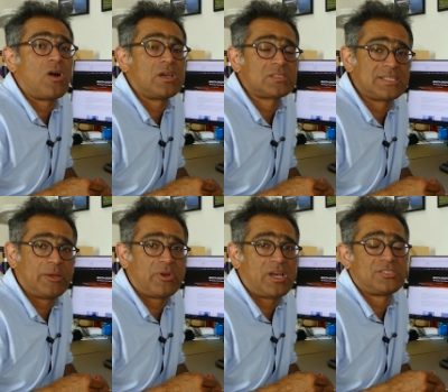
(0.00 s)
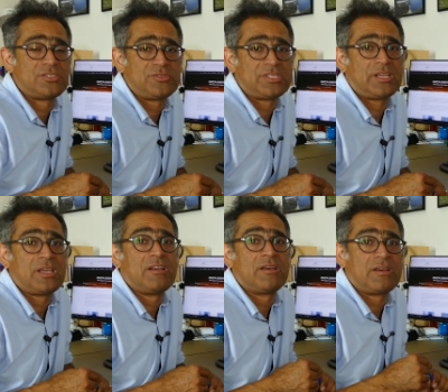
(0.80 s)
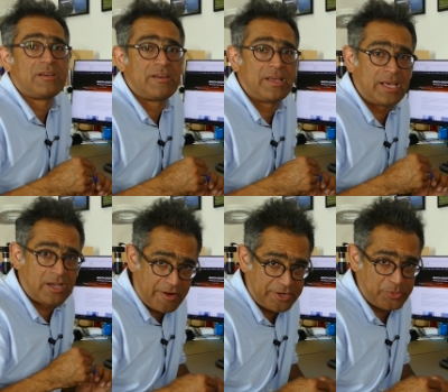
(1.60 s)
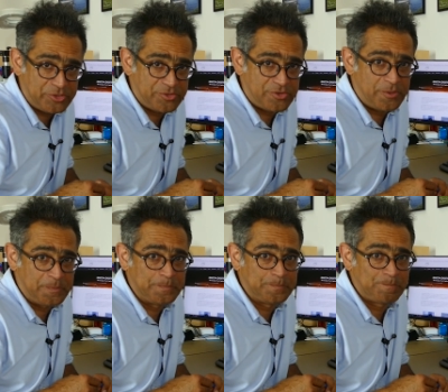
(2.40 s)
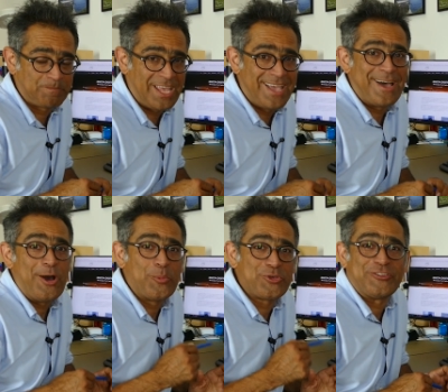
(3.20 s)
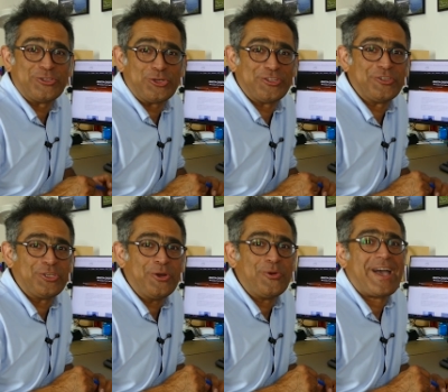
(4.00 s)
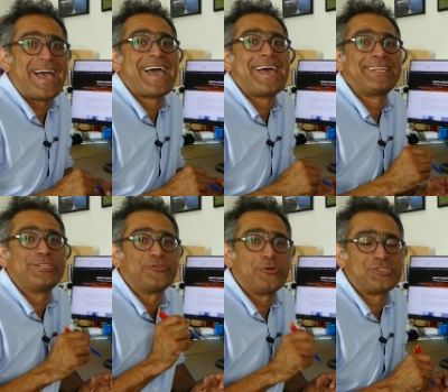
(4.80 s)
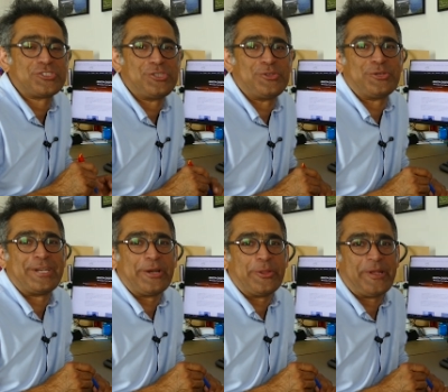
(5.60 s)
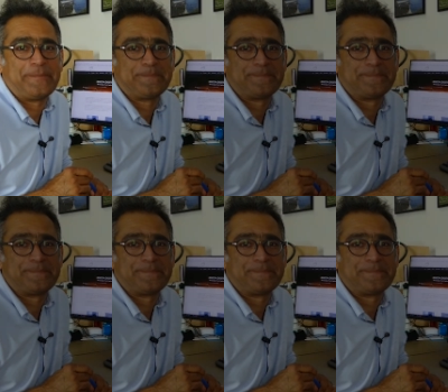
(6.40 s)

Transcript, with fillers: are stabilized using uh, current mode control. Hope you have enjoyed the video and look forward to seeing you in another one.